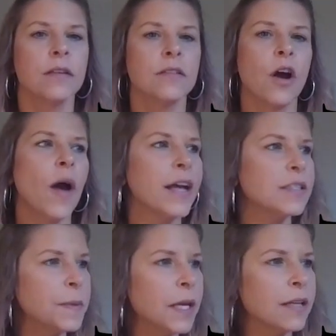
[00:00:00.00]
So
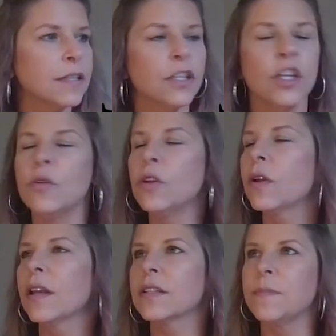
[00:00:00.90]
SPS and you
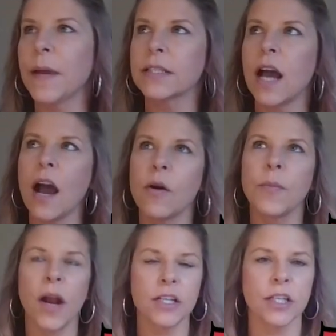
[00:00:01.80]
can expect our
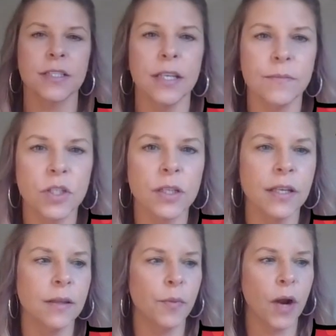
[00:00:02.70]
project team to
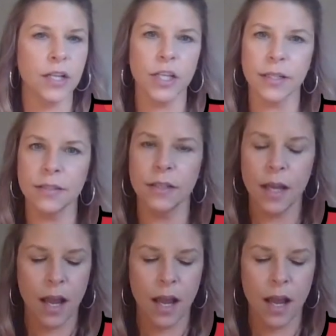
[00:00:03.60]
lead the project,